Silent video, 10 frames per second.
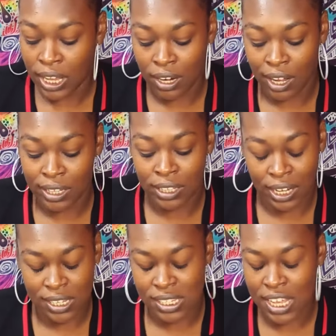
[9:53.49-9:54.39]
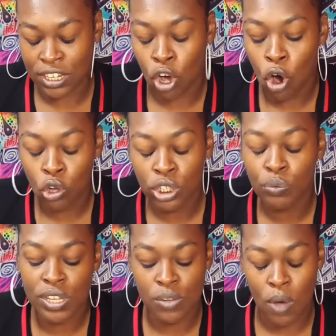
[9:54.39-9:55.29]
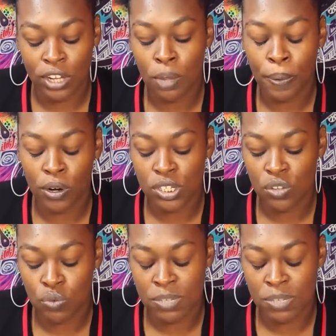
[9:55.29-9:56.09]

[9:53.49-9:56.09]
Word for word: And I, like I said, the only reason why your person